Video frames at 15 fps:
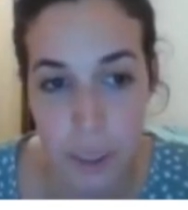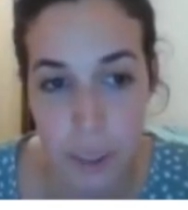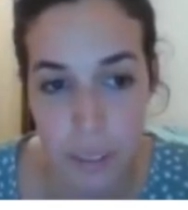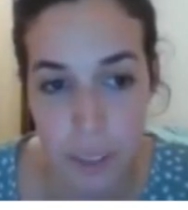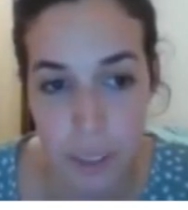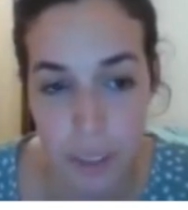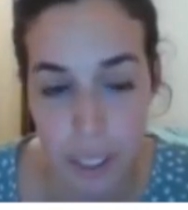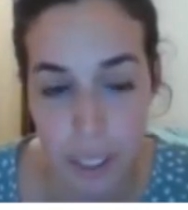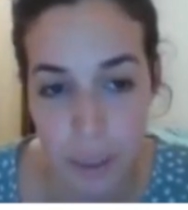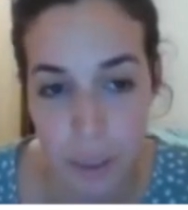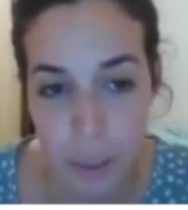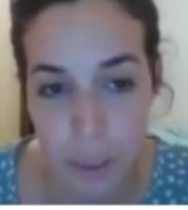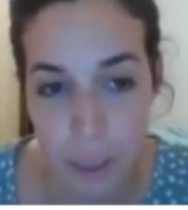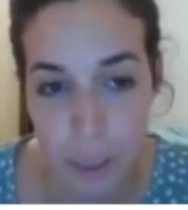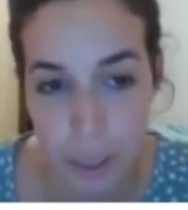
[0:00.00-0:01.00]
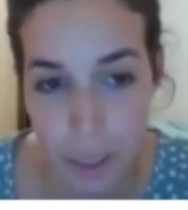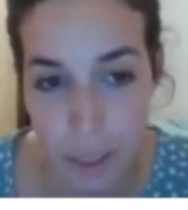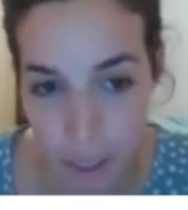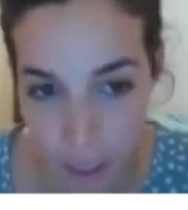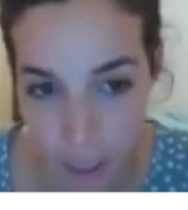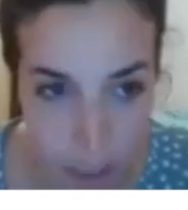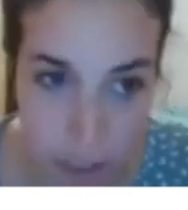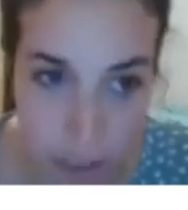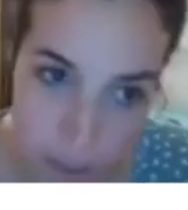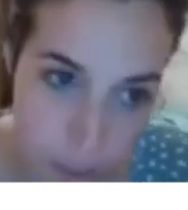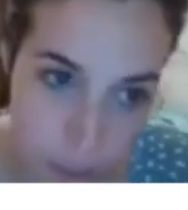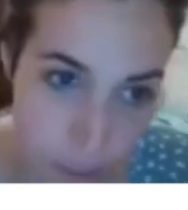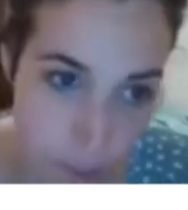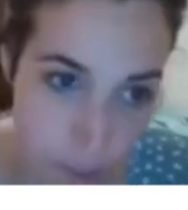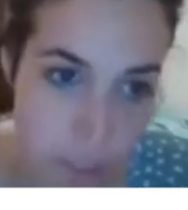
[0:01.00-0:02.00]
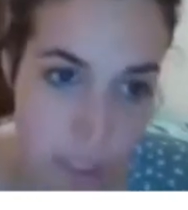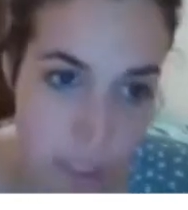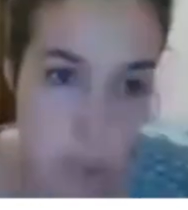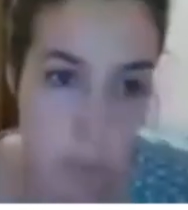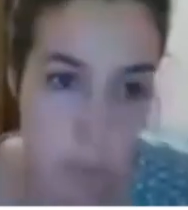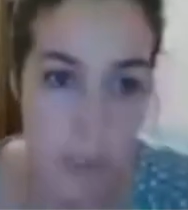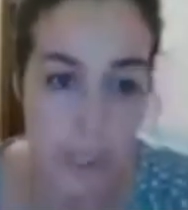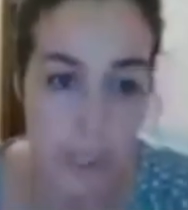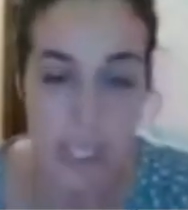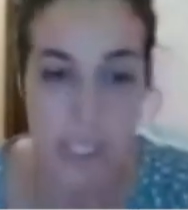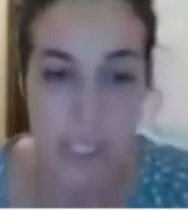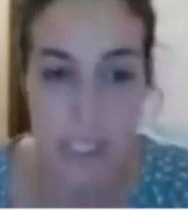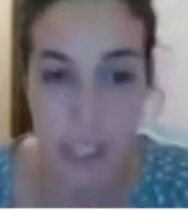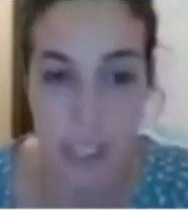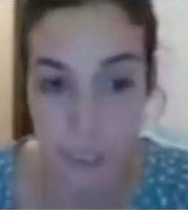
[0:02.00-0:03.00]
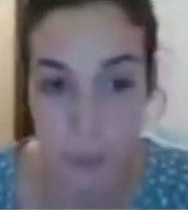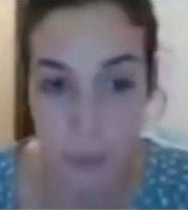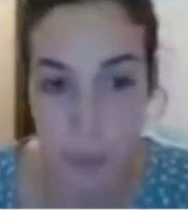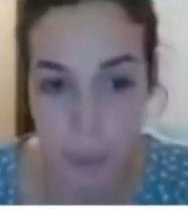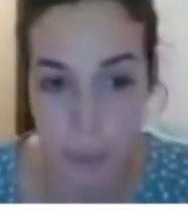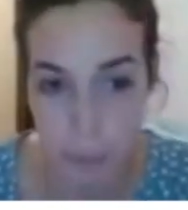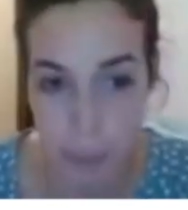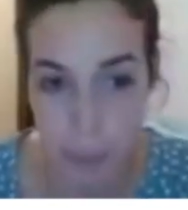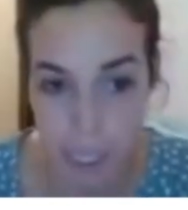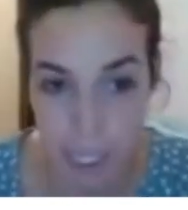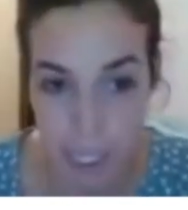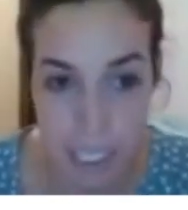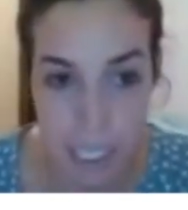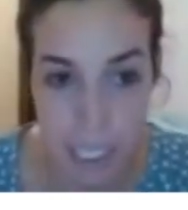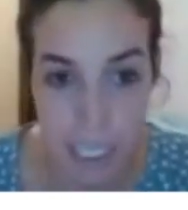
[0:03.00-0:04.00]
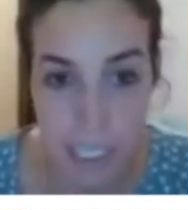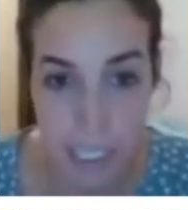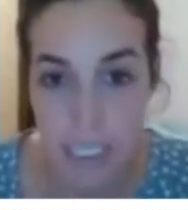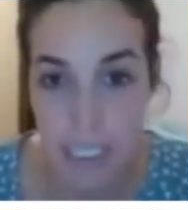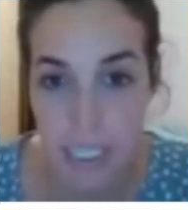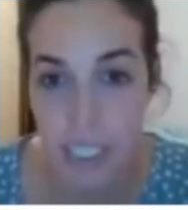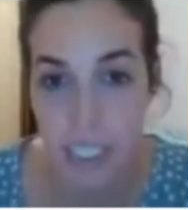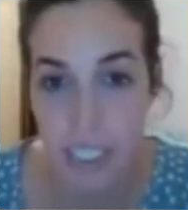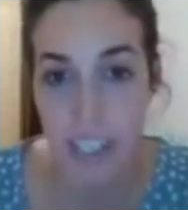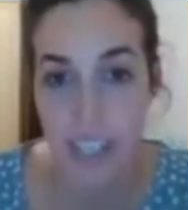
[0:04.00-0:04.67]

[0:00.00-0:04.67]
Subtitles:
you have to think about this point as having multiplicity 6.